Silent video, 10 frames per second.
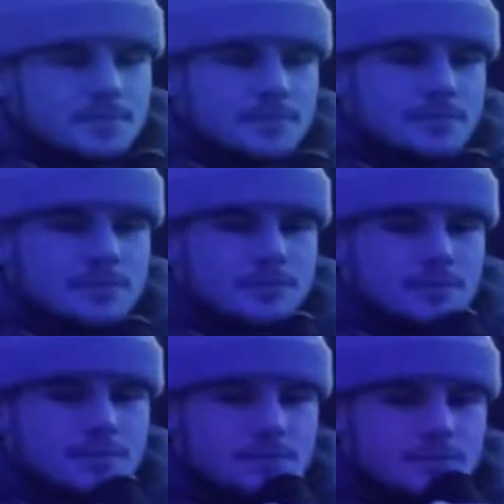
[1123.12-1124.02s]

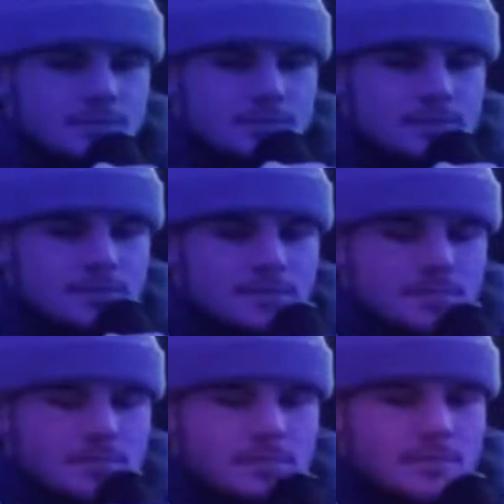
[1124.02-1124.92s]

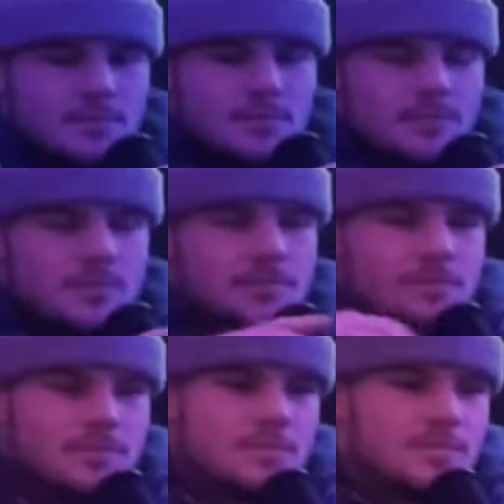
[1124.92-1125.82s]

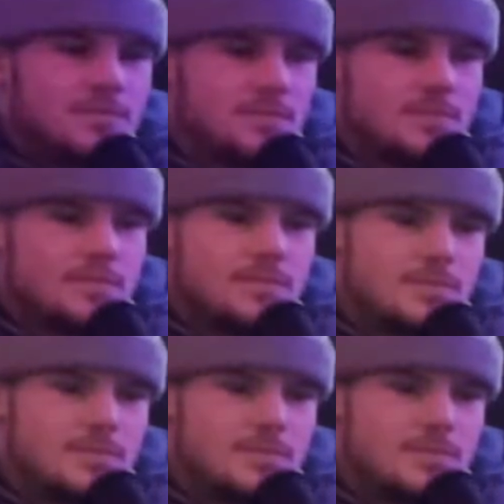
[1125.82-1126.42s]
No words are spoken by the person on screen.